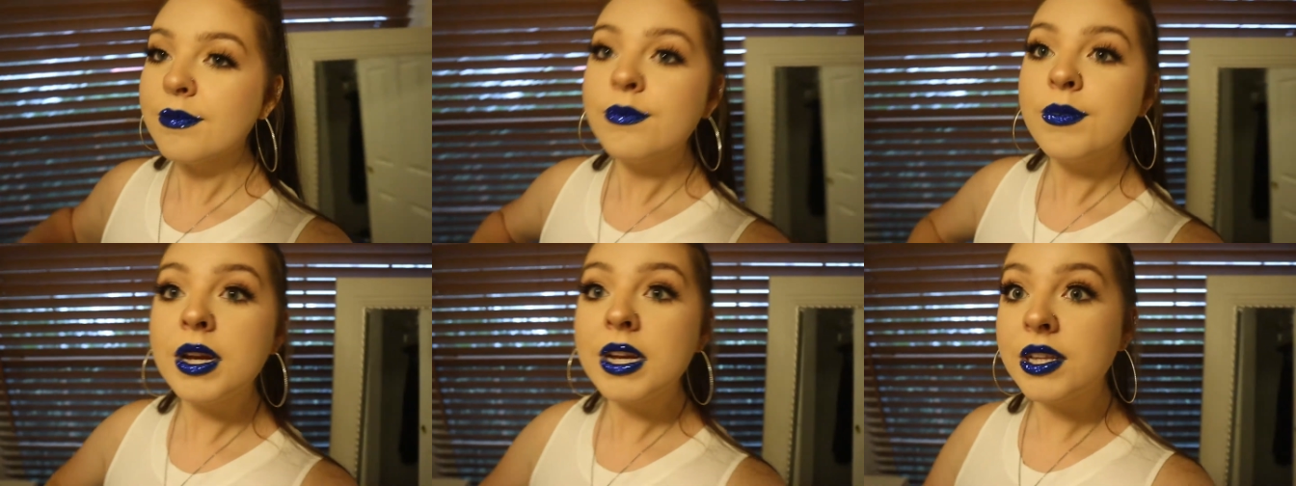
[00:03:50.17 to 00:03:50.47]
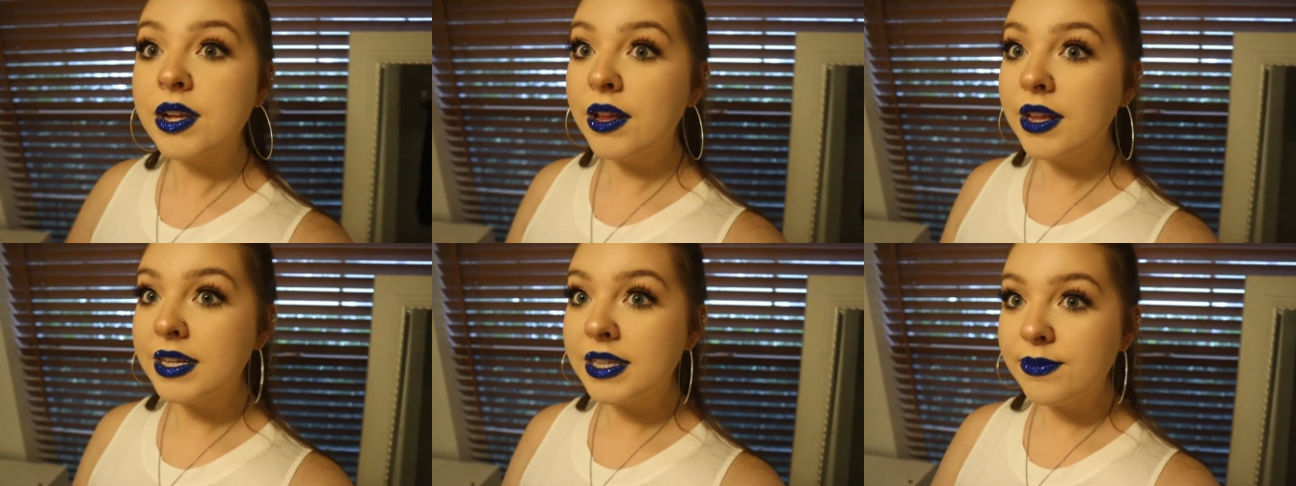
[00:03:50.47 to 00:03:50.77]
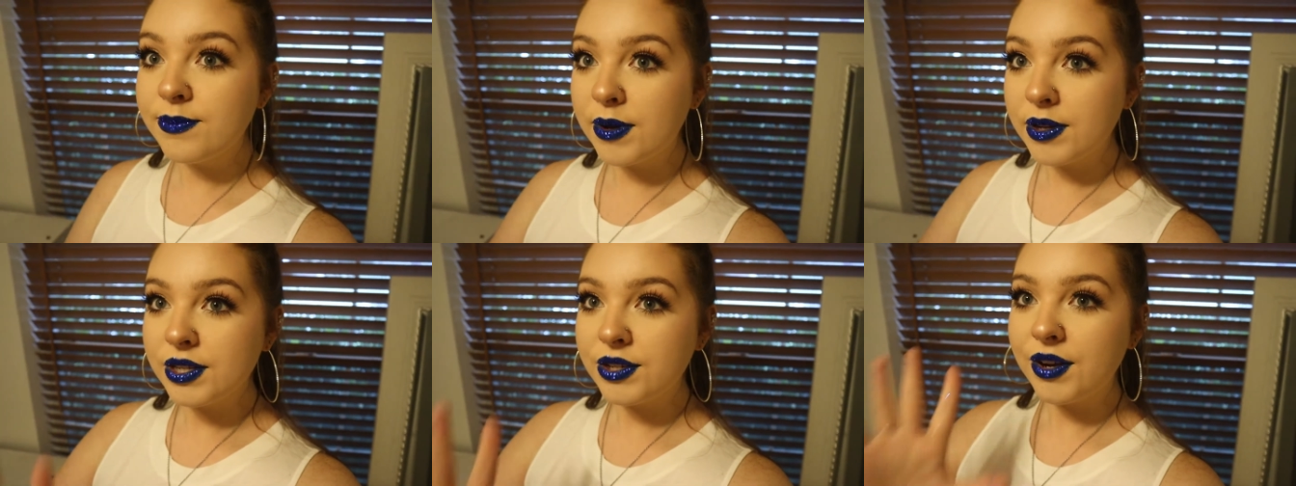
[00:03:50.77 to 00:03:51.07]
but it's only
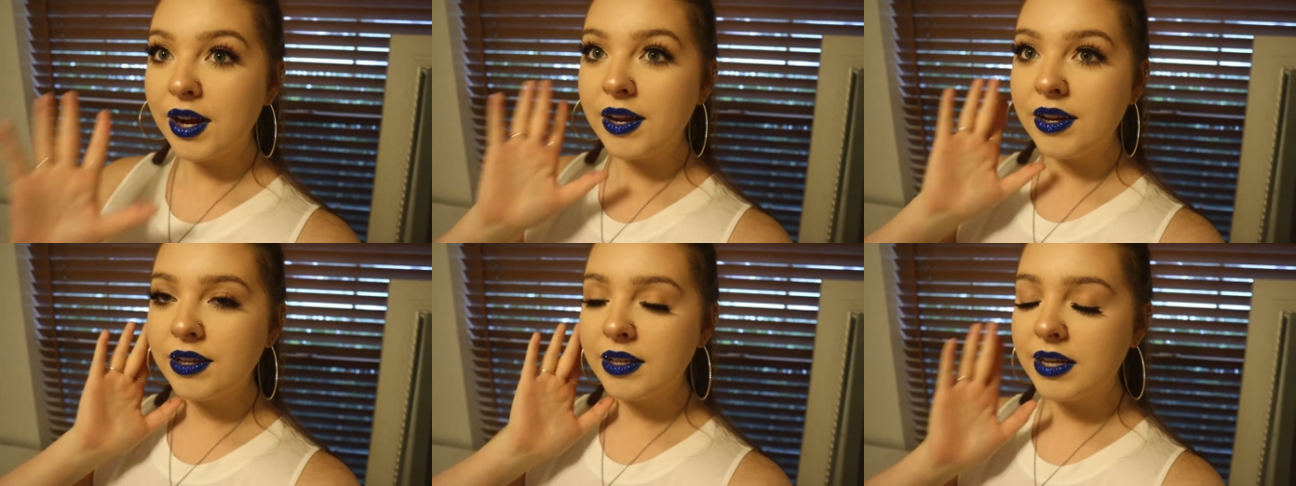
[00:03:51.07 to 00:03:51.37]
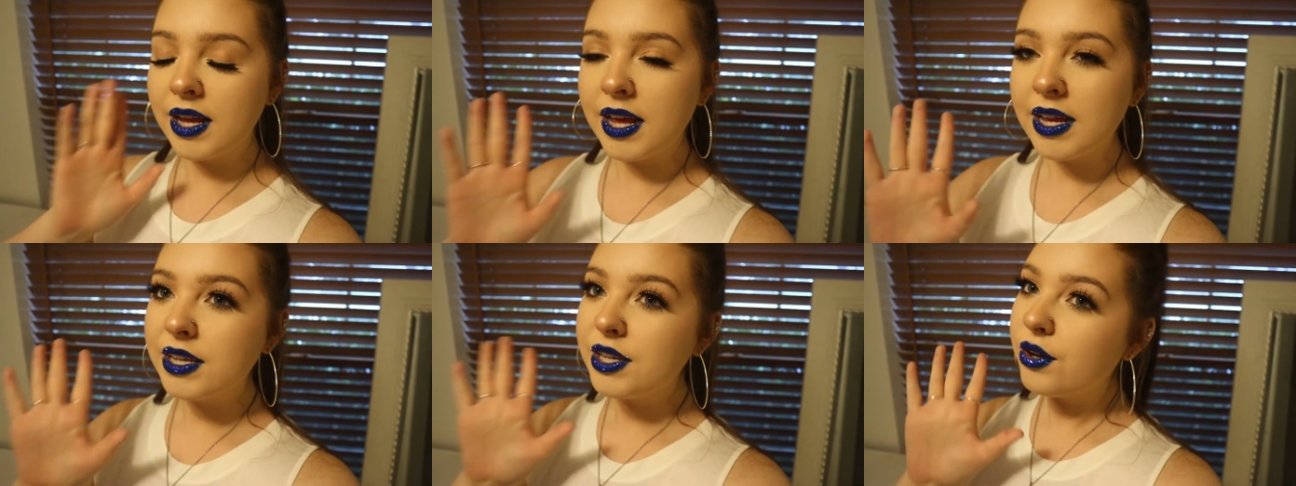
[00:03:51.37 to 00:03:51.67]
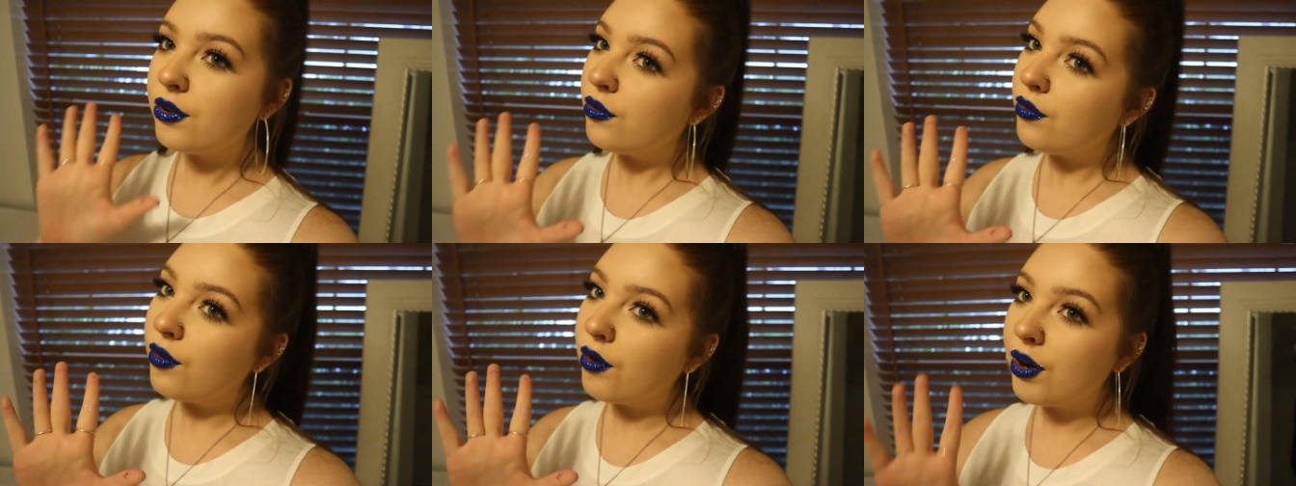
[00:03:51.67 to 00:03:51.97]
supposed to rain
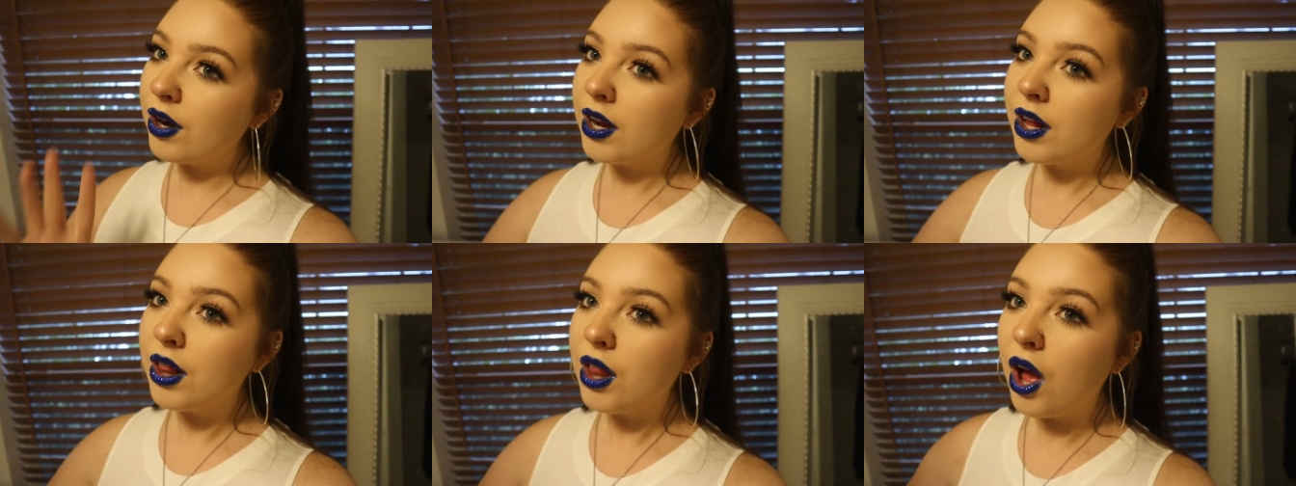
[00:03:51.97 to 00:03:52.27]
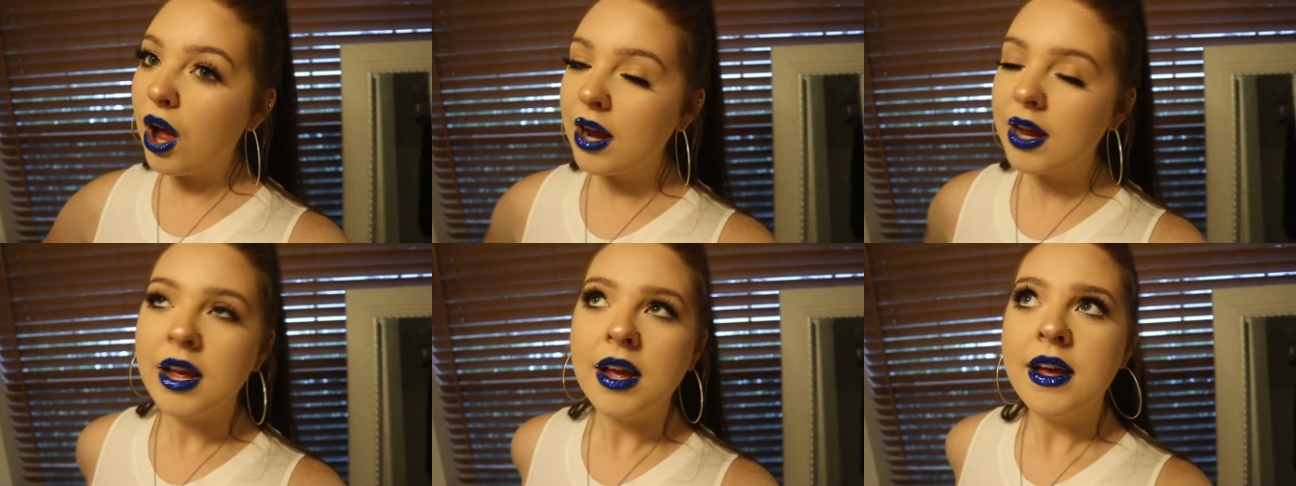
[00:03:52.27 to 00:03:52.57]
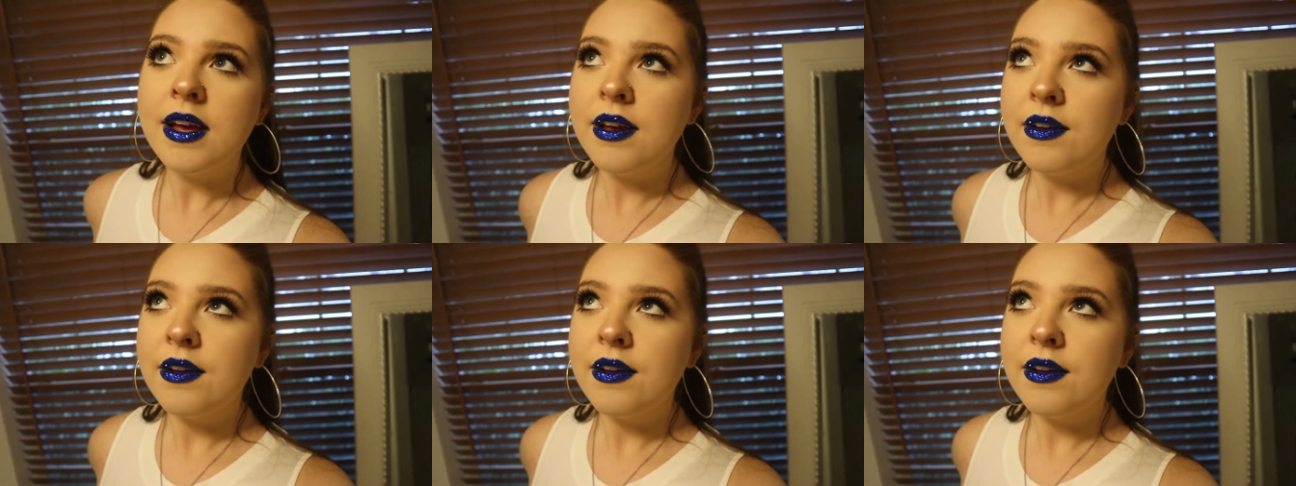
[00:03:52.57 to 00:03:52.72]
until 4 o'clock.